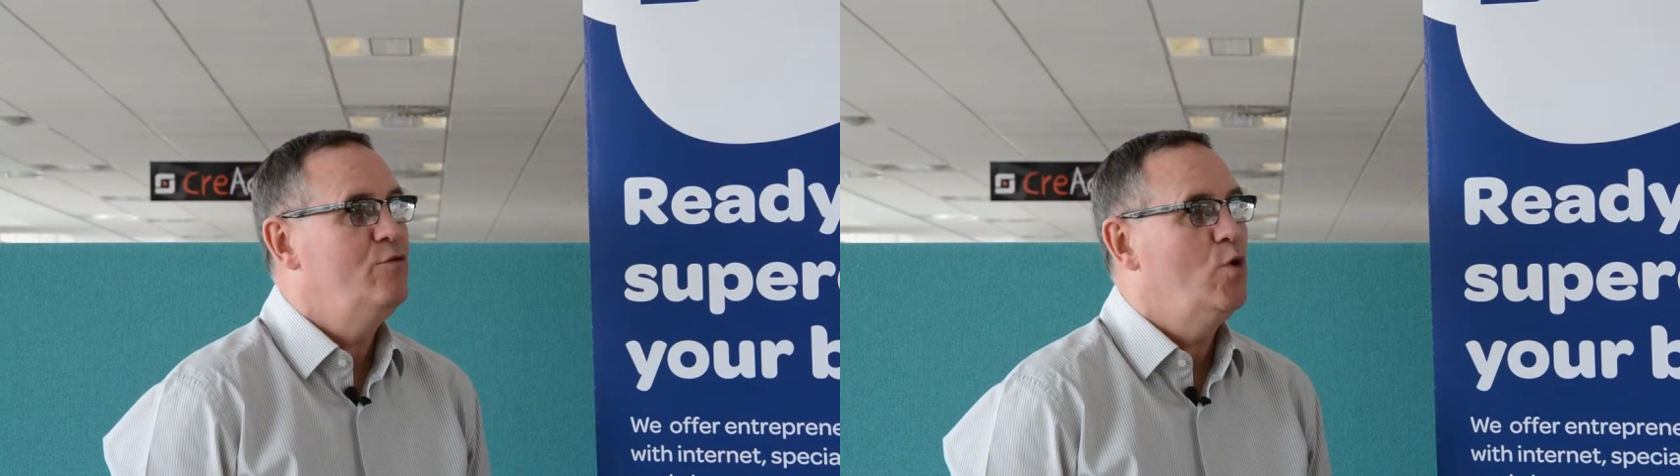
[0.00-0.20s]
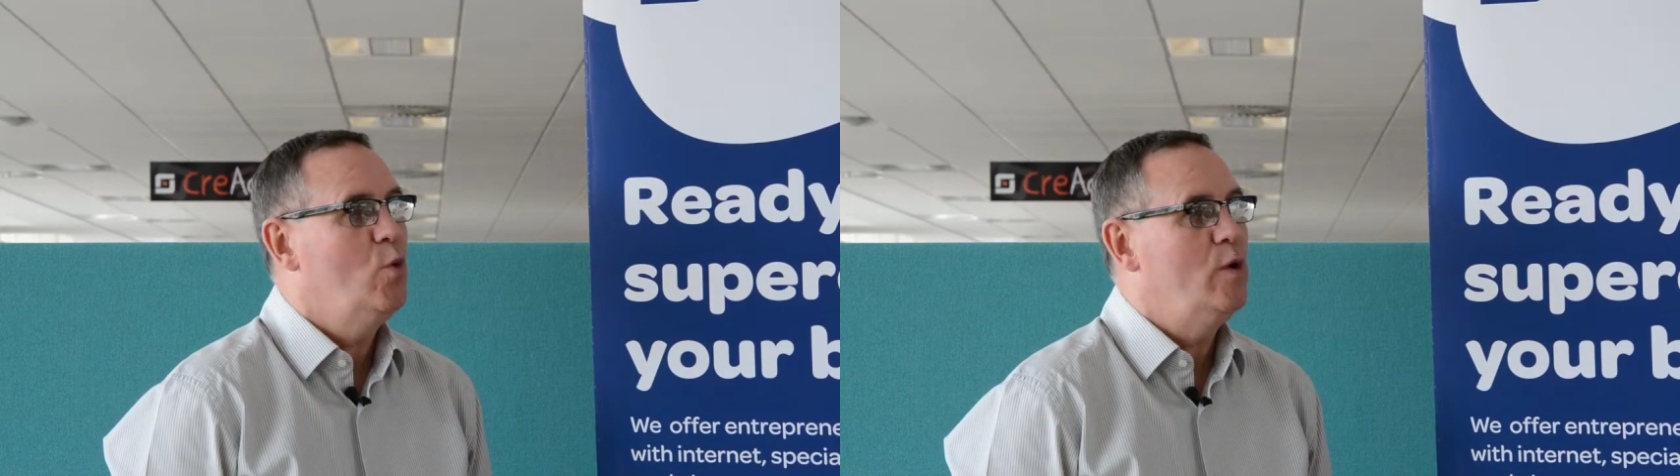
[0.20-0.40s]

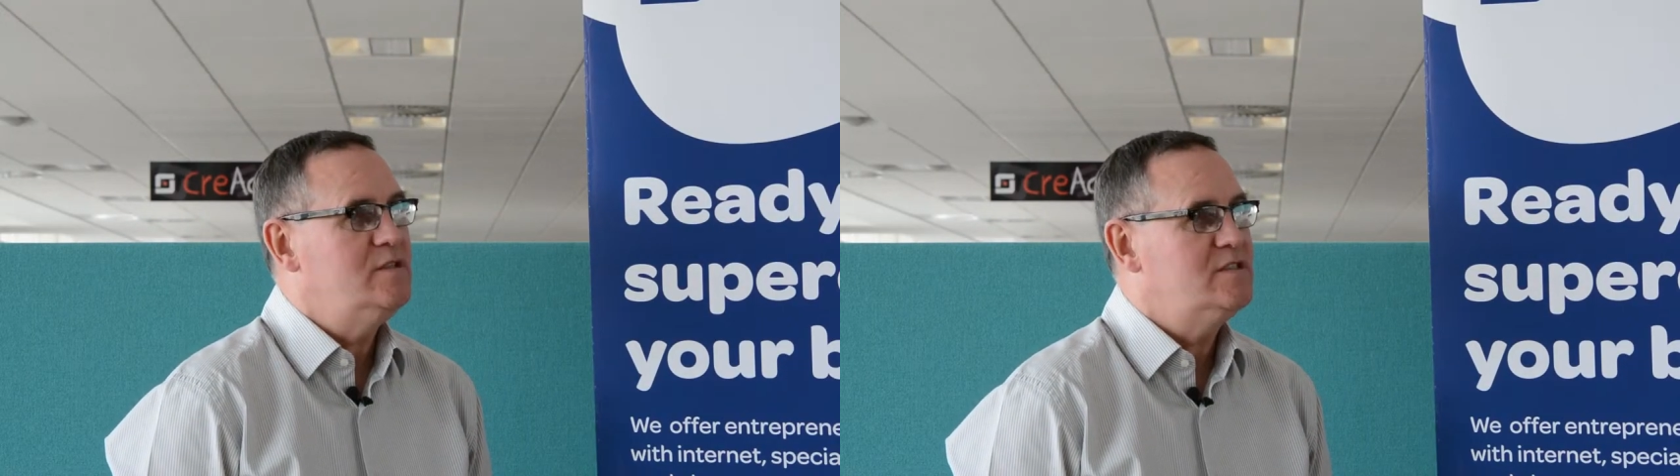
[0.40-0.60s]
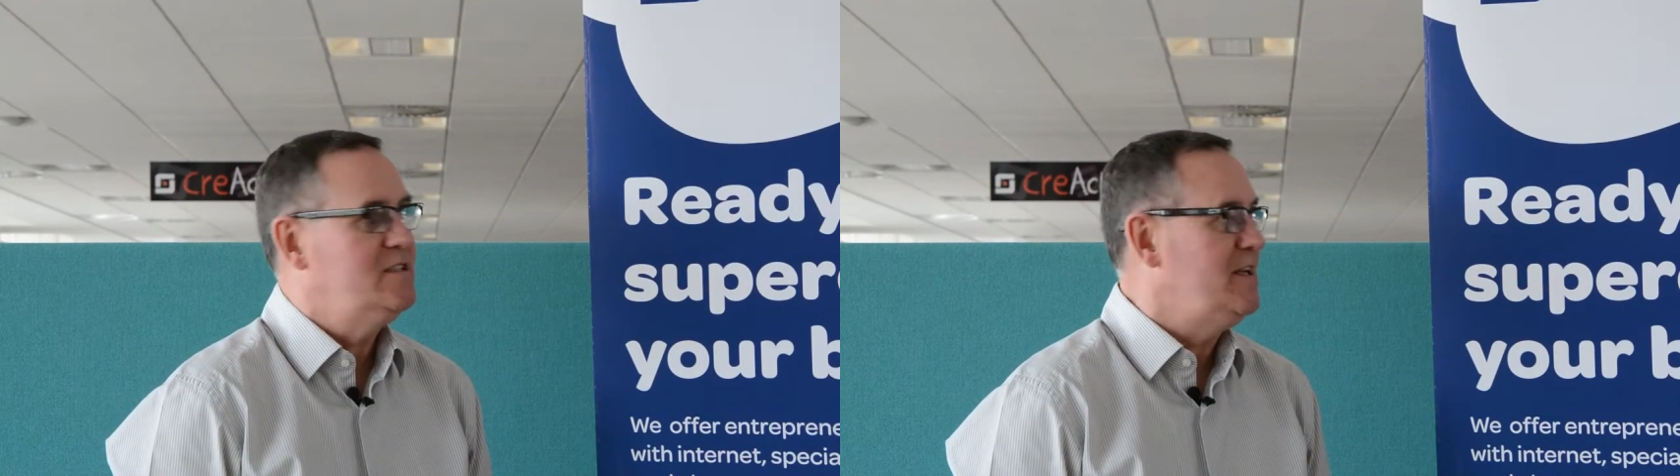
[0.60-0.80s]
role
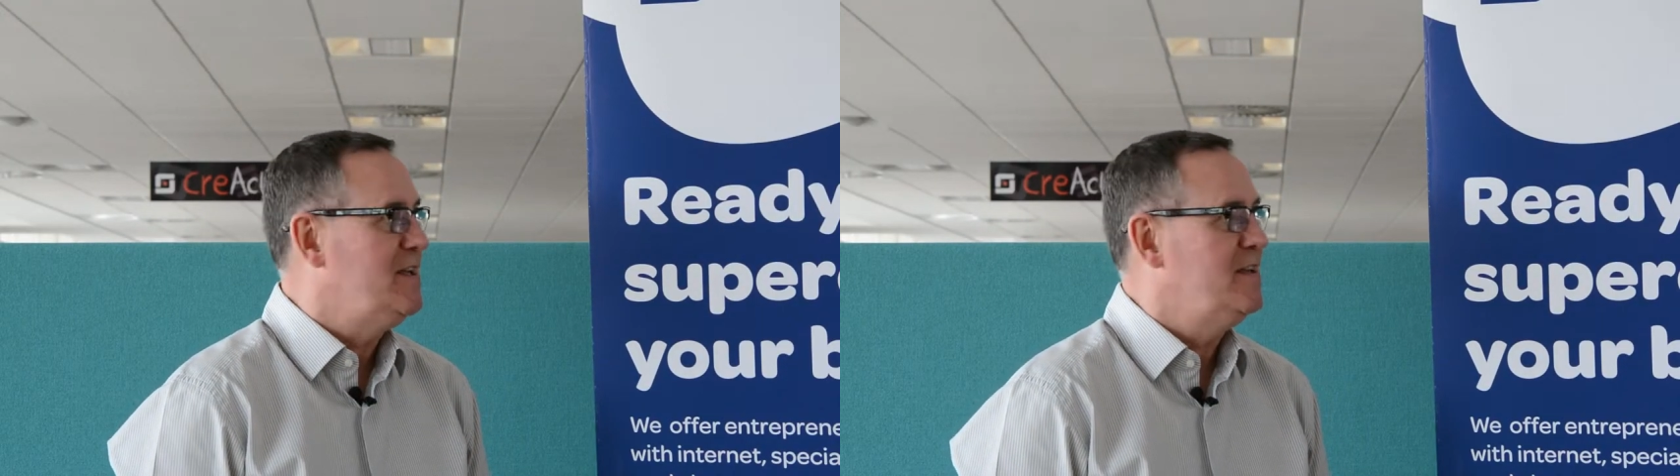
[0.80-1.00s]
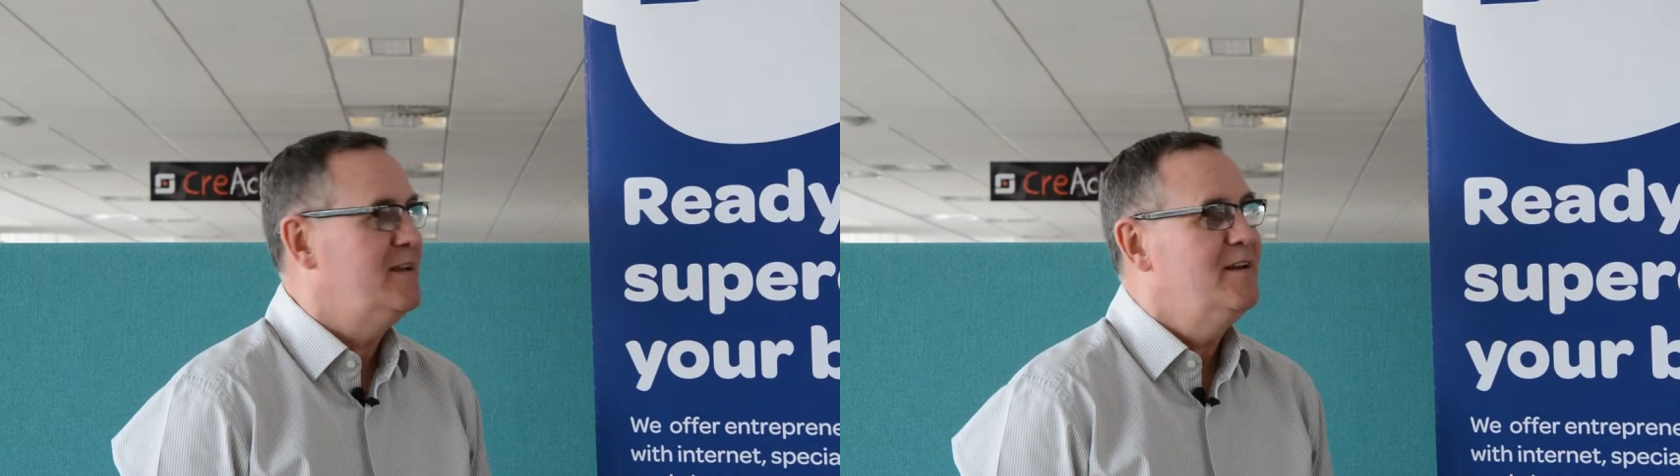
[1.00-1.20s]
and
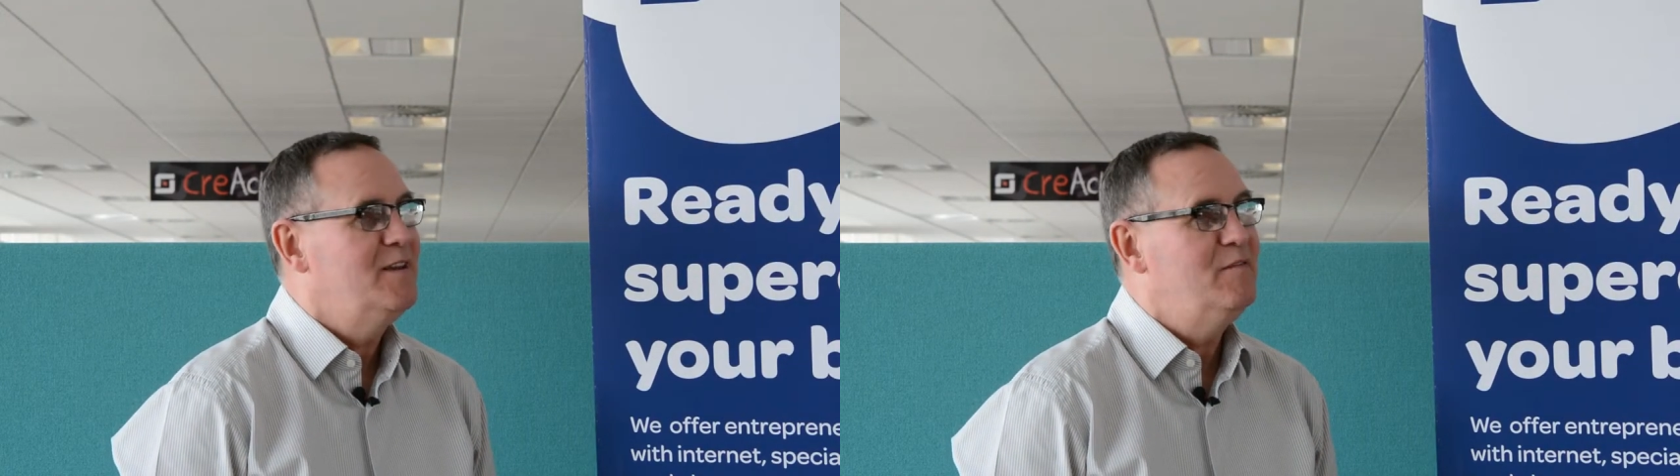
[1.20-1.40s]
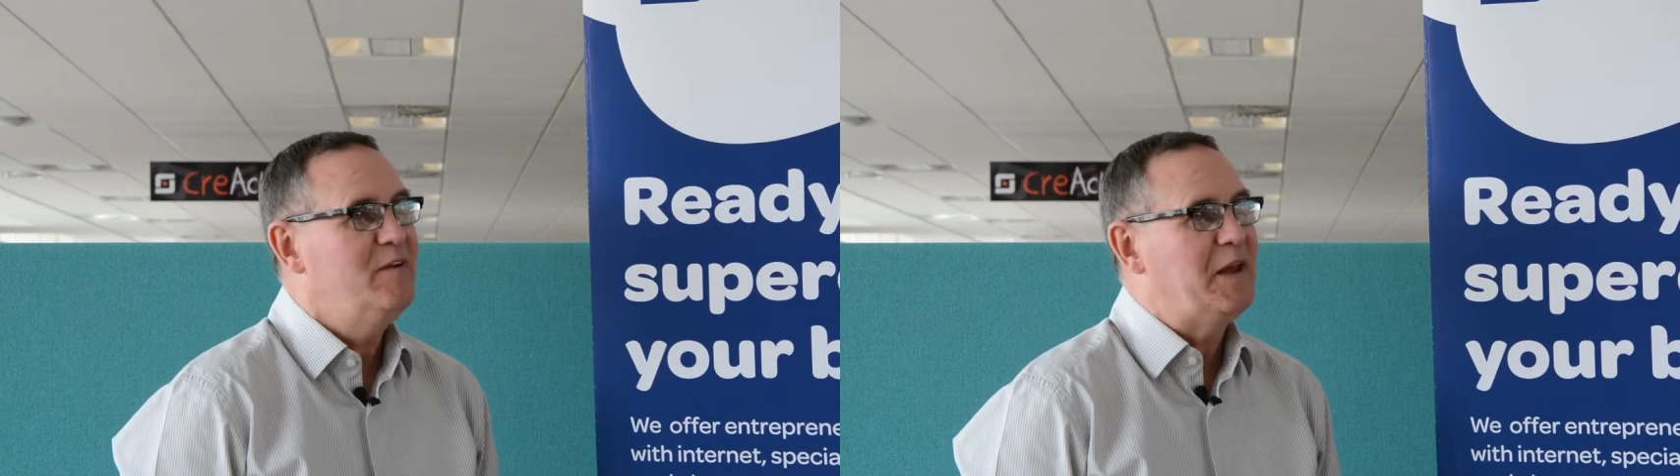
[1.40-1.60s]
seeing
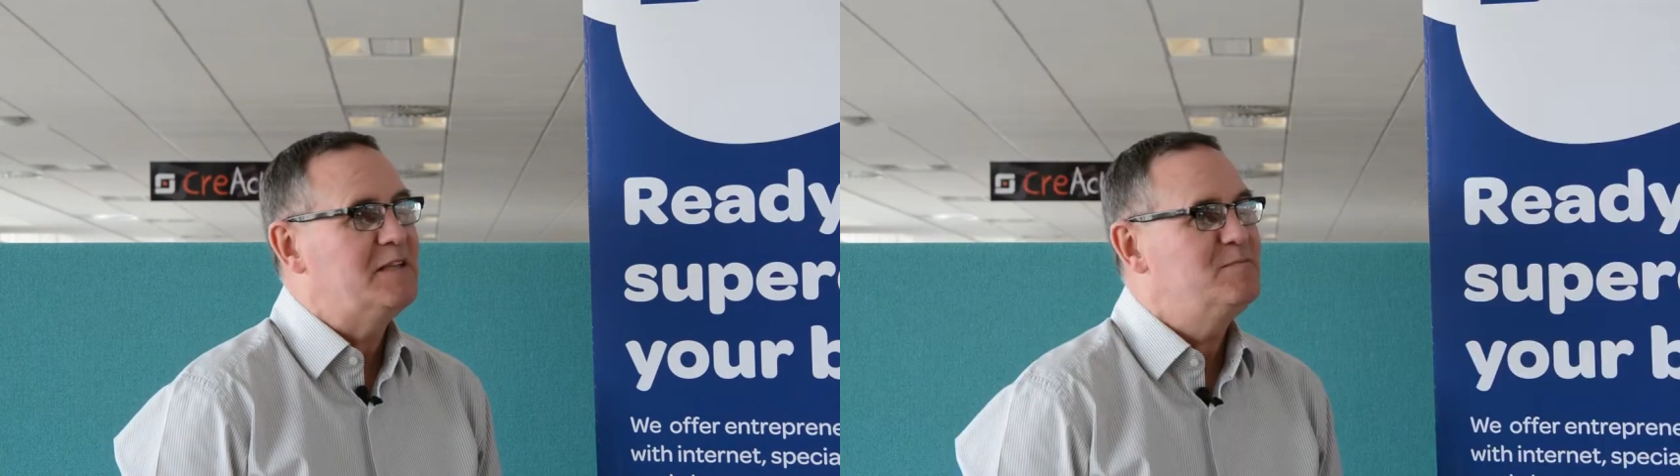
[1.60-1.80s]
the various